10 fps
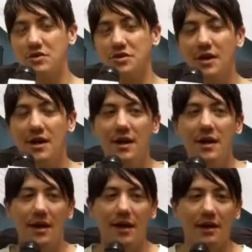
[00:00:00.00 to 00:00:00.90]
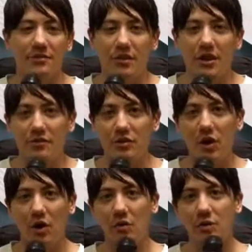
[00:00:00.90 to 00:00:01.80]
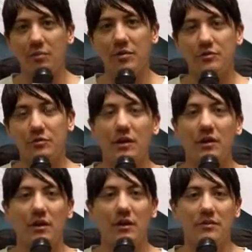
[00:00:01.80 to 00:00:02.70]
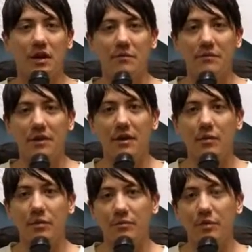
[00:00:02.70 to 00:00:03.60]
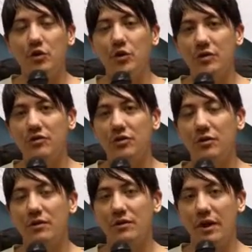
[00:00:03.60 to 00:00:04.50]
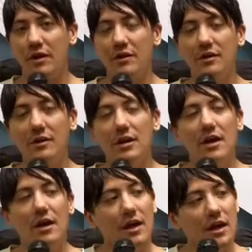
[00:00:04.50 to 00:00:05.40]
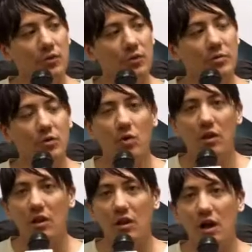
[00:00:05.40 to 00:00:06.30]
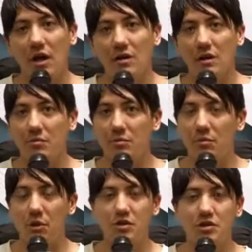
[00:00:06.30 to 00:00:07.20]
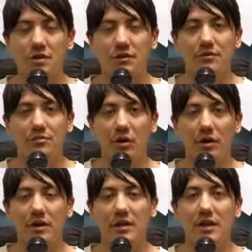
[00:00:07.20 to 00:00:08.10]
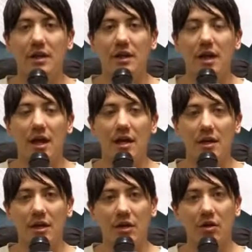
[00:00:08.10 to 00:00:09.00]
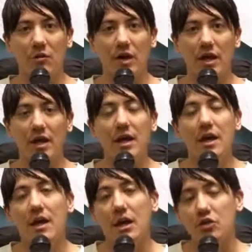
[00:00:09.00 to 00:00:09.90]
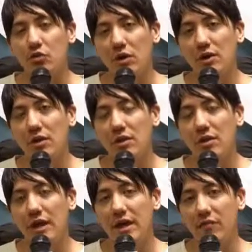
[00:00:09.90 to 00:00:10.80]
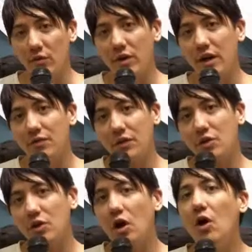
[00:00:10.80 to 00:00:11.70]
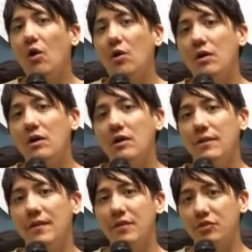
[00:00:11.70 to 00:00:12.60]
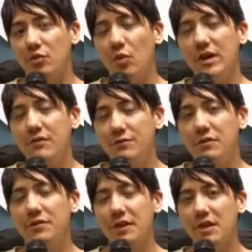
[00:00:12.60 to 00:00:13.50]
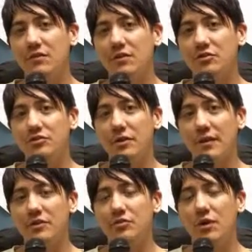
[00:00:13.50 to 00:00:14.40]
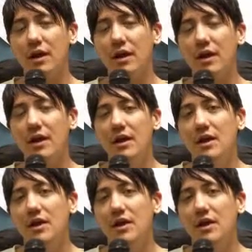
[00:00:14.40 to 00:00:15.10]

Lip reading: Church. As a lot of you know, I've been spending a lot of time there with my new intern, Niana, and we've been working a lot on promotions, marketing, and getting her ready. I just wanted to let everyone out there know that the 25th anniversary, that's right,